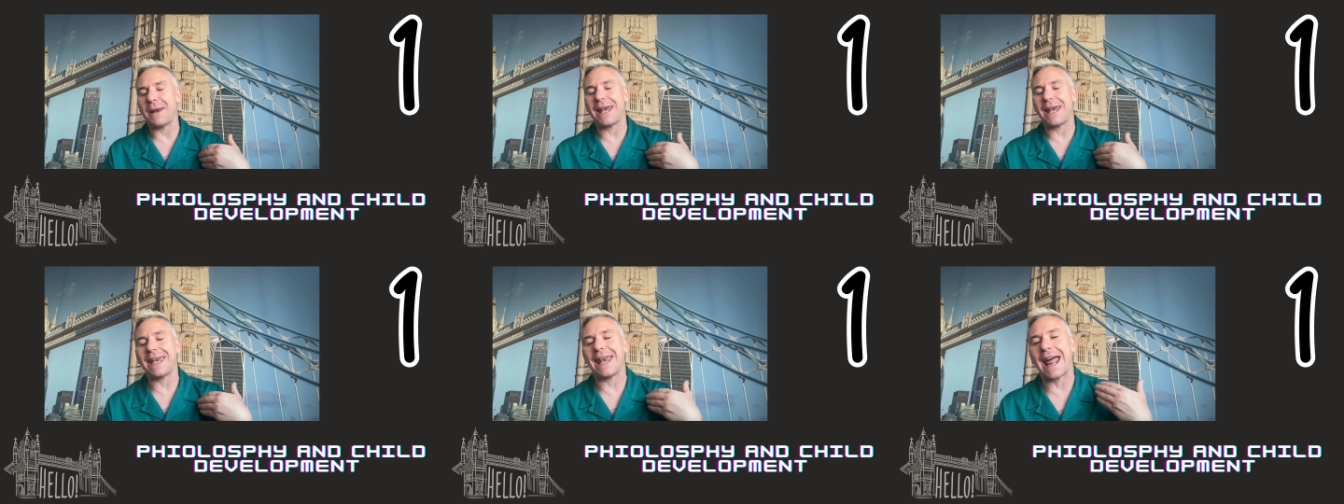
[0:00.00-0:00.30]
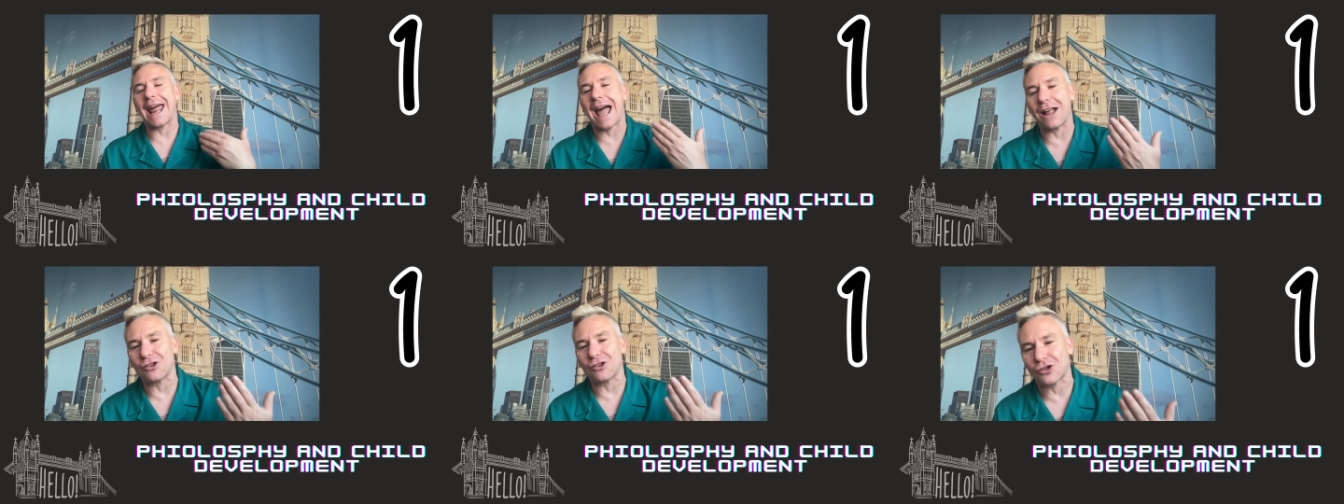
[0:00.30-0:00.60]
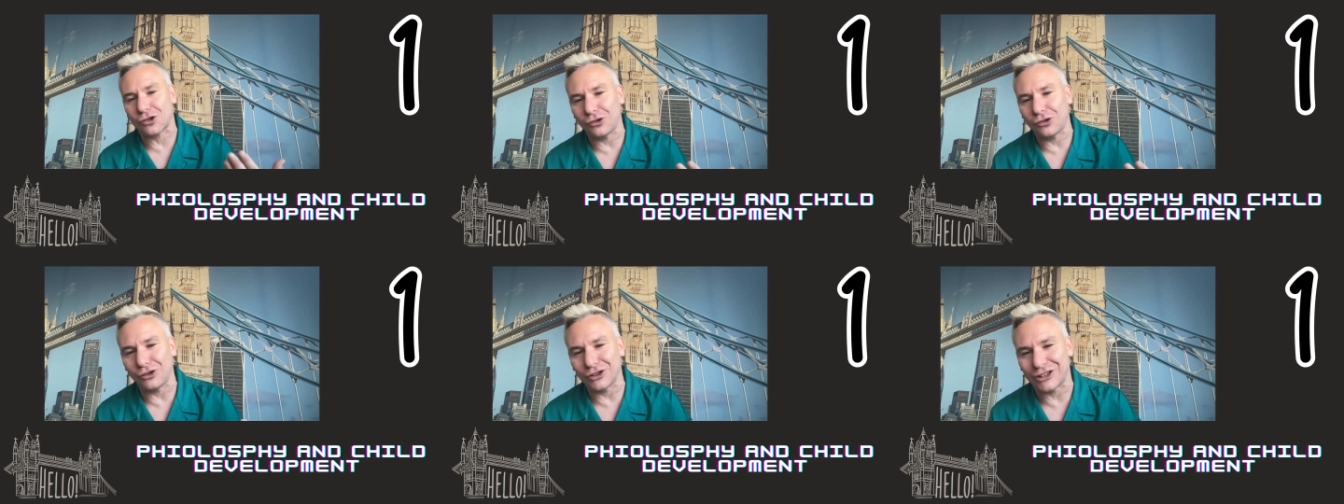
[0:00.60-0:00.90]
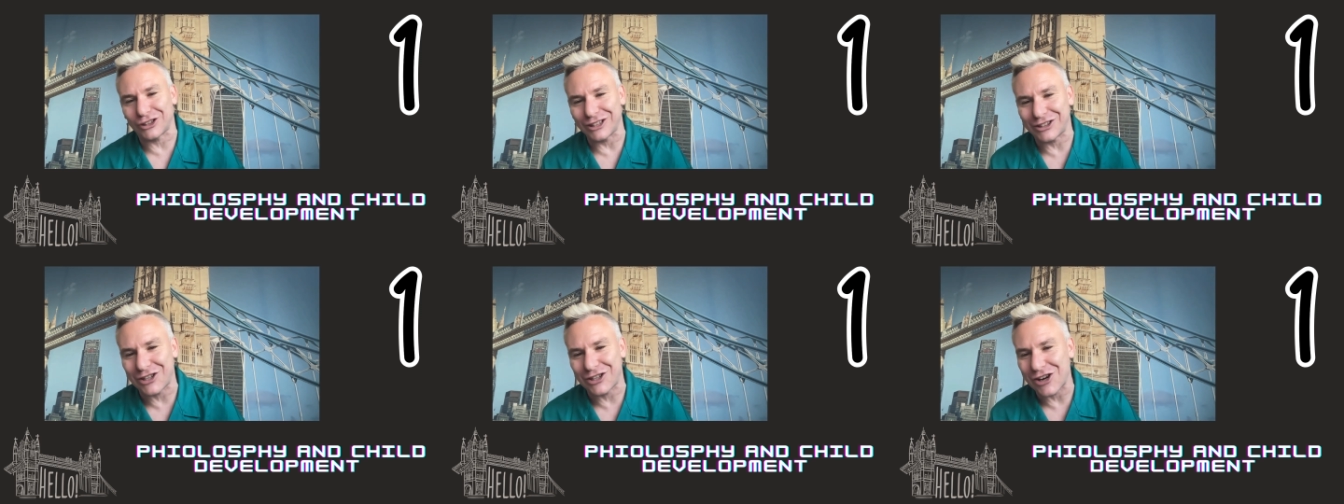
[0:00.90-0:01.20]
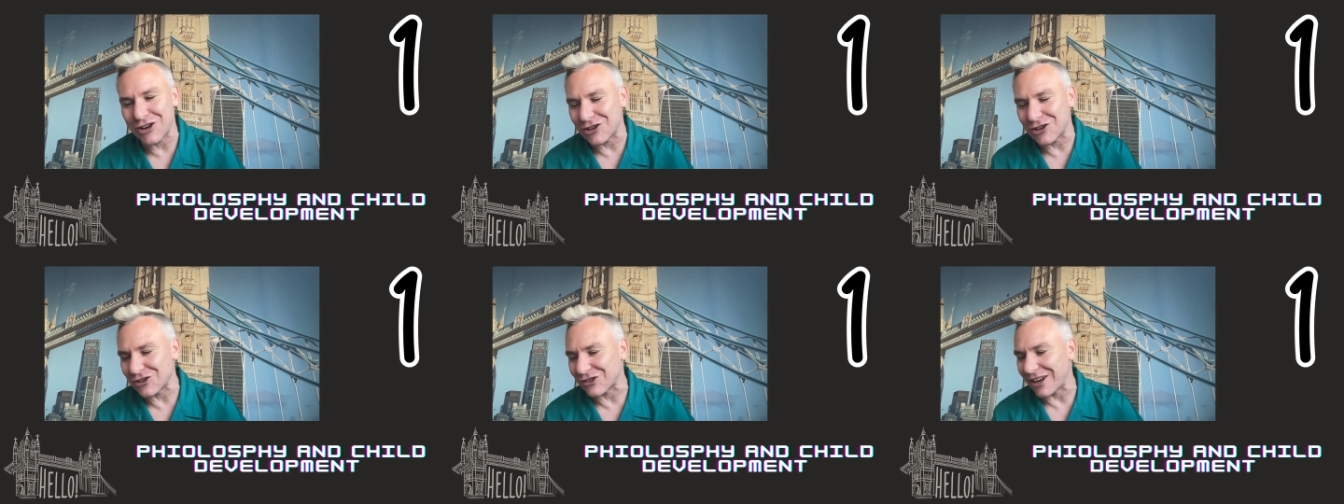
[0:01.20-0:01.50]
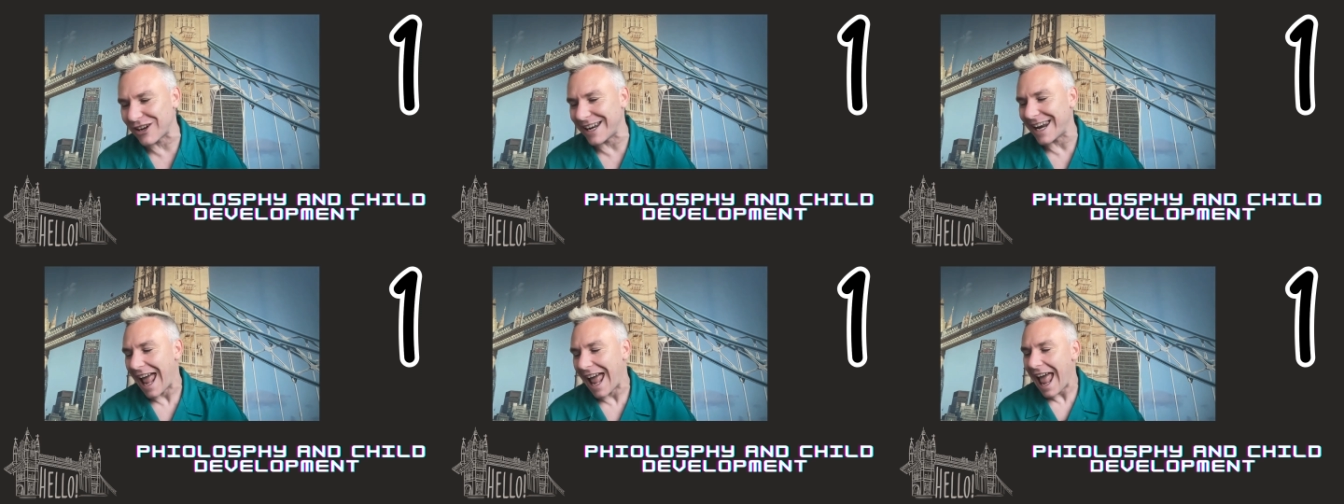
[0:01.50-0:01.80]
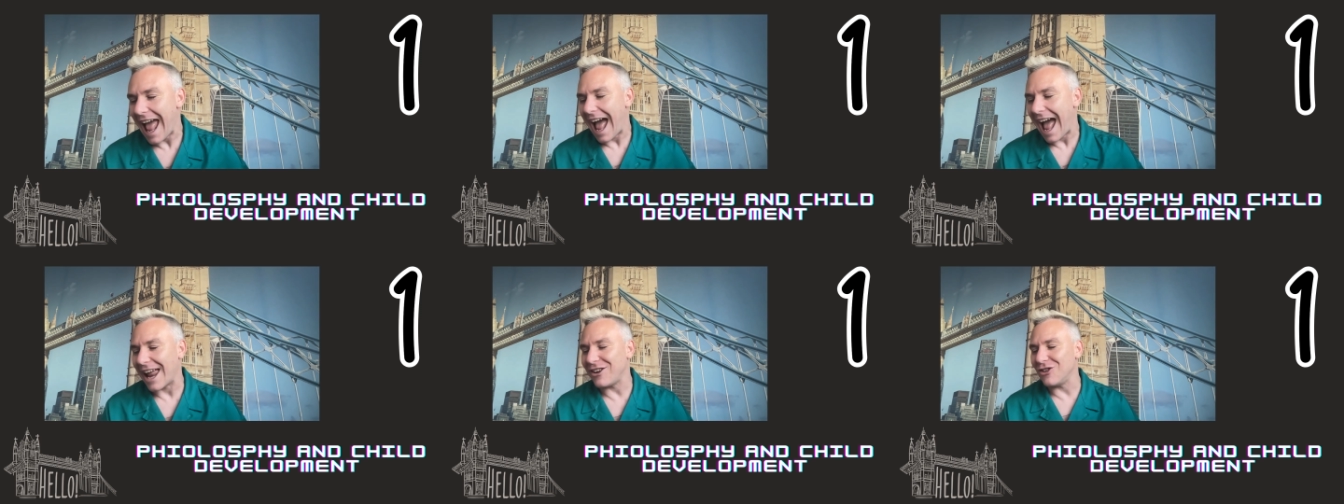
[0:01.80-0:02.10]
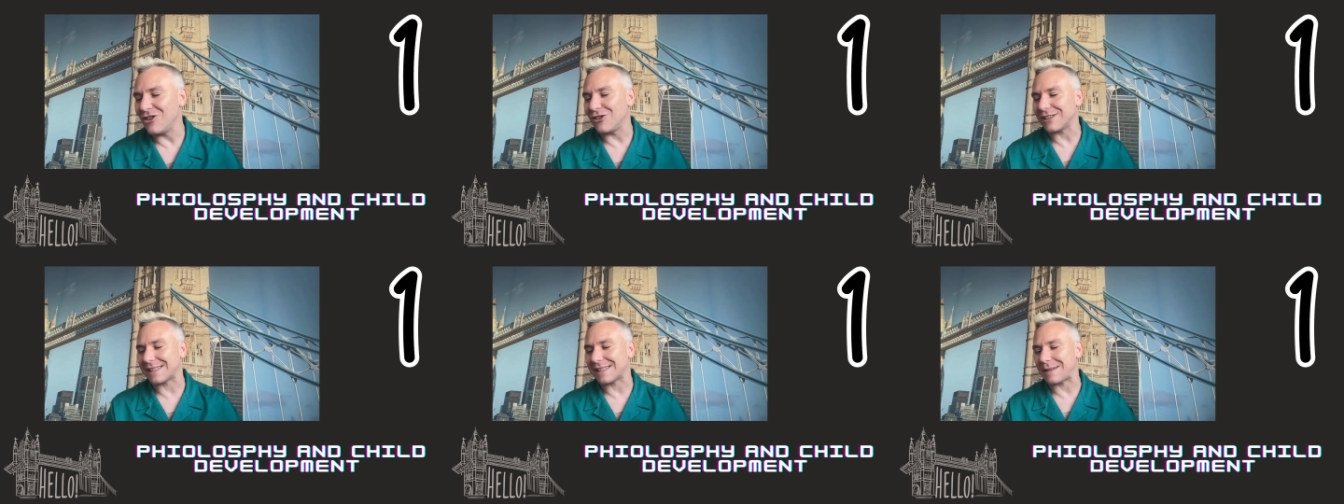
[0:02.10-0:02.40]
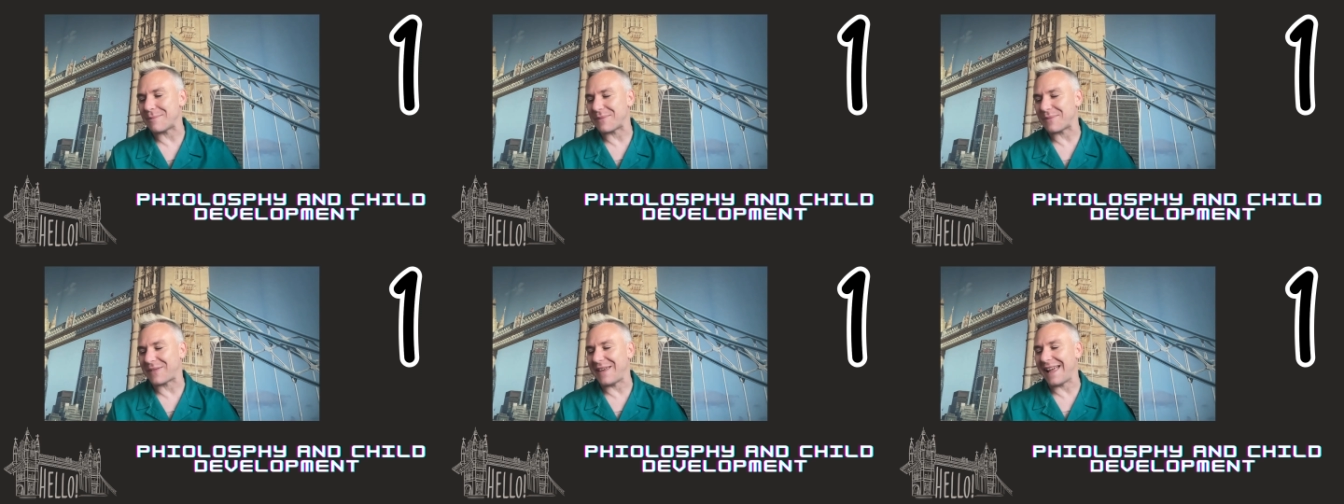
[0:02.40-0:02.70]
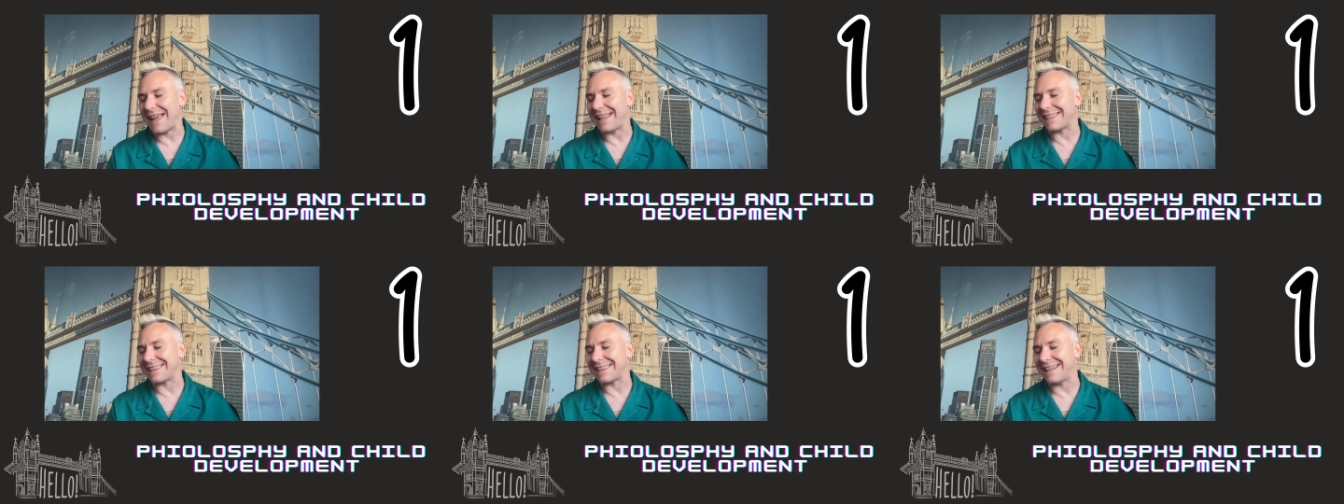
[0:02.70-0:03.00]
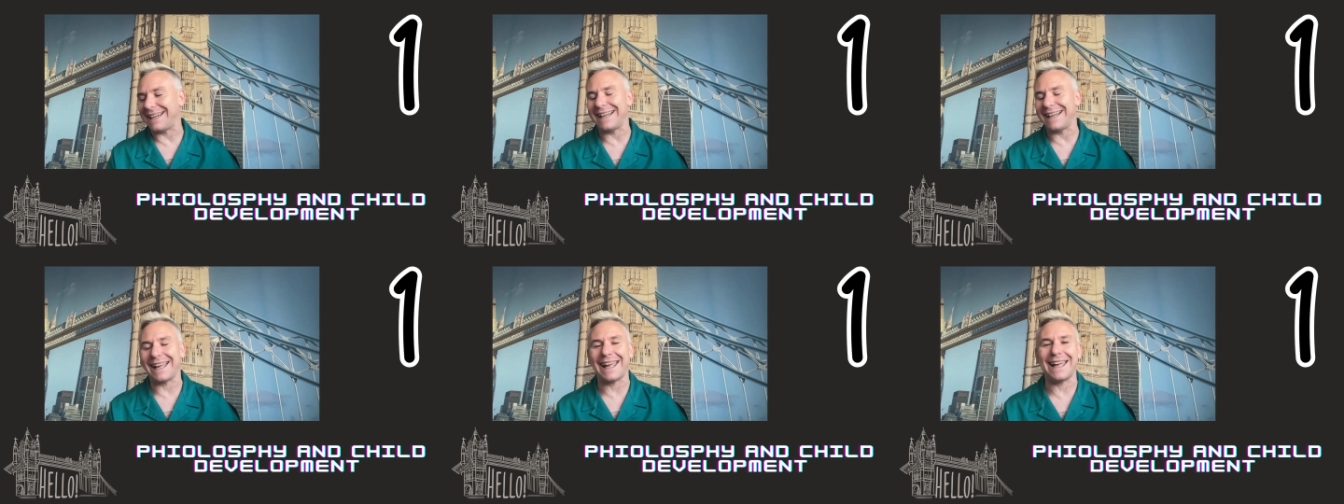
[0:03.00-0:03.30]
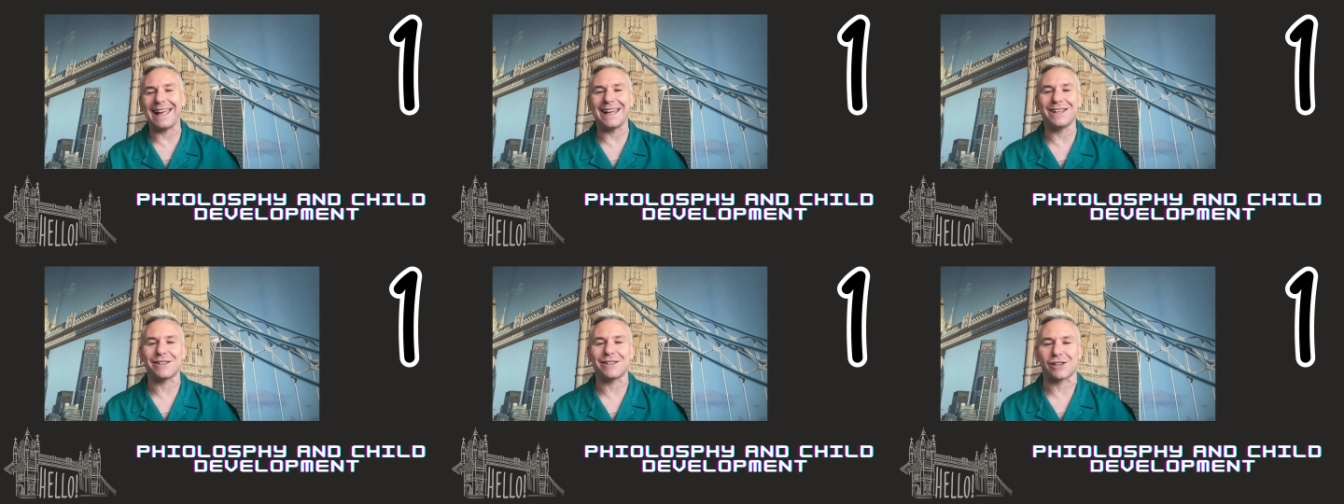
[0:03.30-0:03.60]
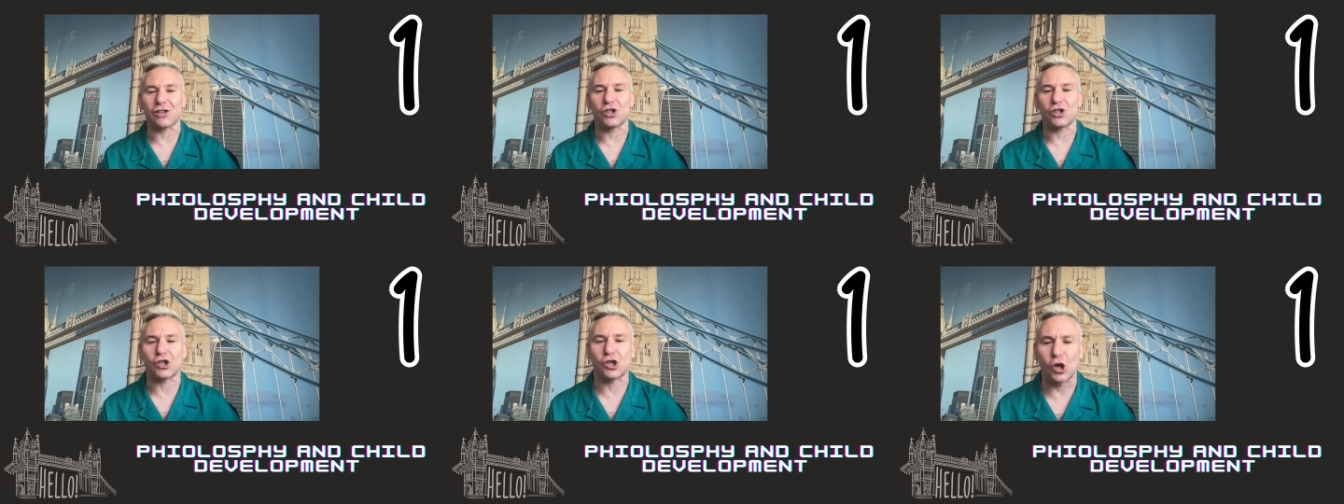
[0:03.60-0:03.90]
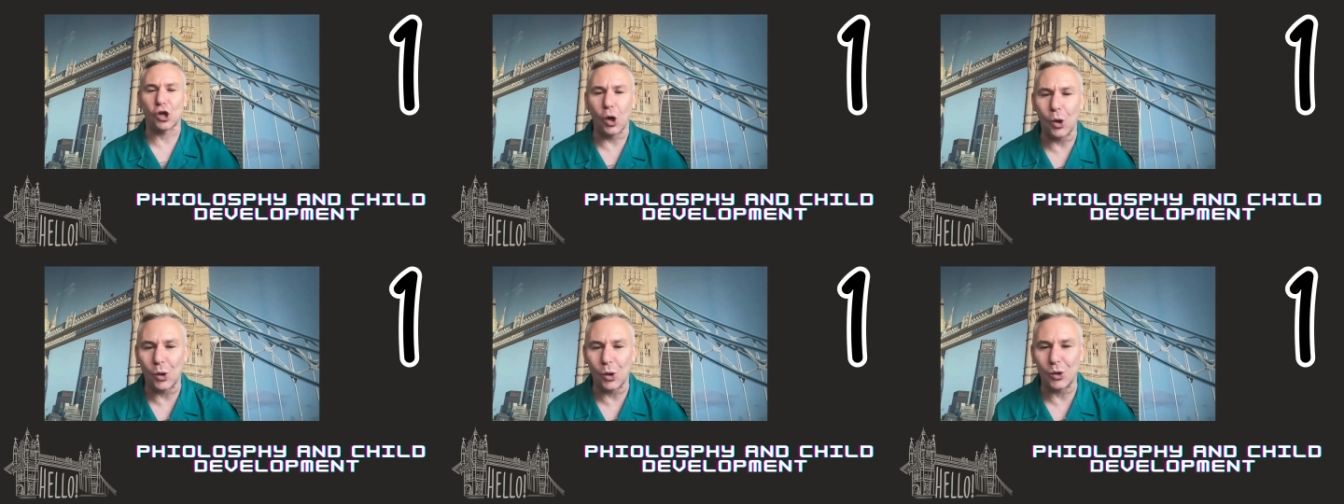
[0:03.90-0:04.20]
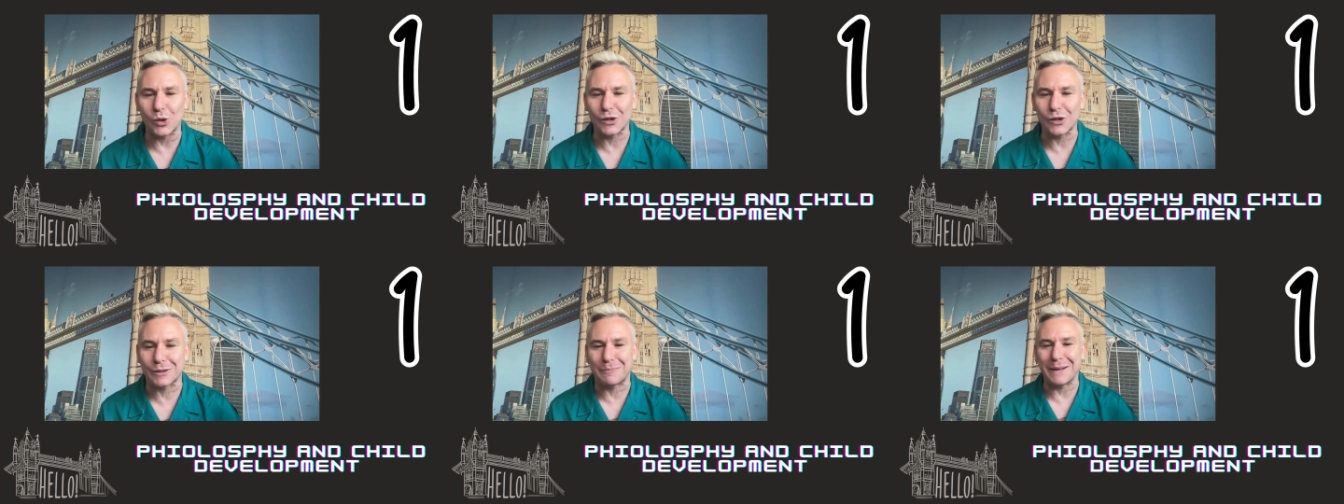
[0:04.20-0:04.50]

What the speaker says: natural to children and not something that is taught,